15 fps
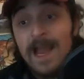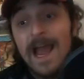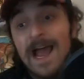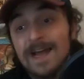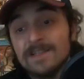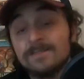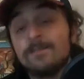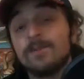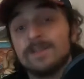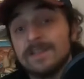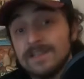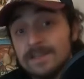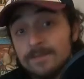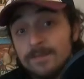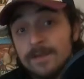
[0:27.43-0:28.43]
As a
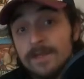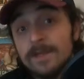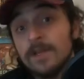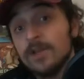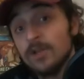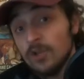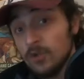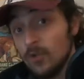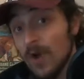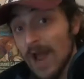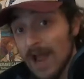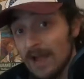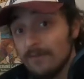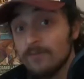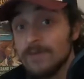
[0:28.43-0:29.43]
participant, you
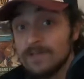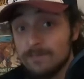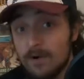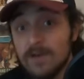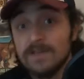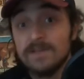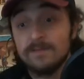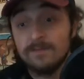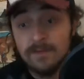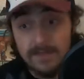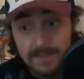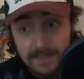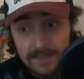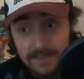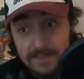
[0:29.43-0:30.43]
have
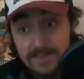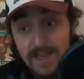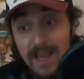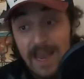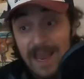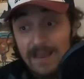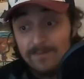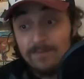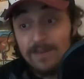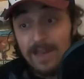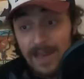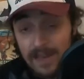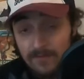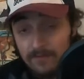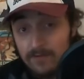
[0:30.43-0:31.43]
responsibilities and
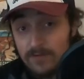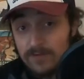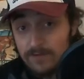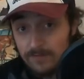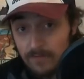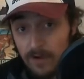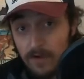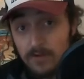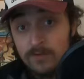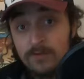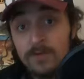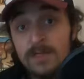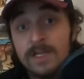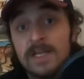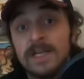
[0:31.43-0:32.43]
behaviors to
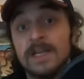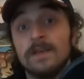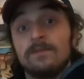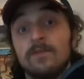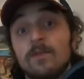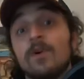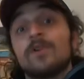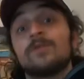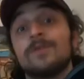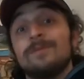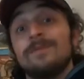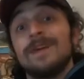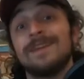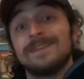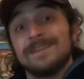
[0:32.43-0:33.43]
follow if you want to
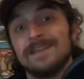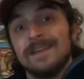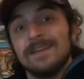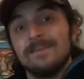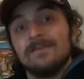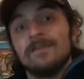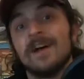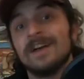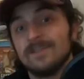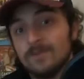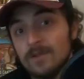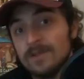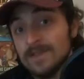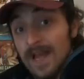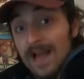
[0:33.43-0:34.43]
remain safe as
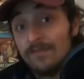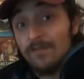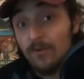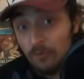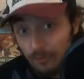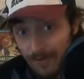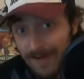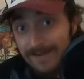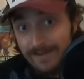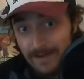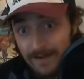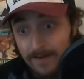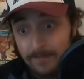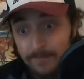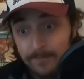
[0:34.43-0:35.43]
well as have a great
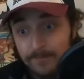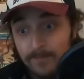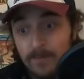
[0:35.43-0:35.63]
time.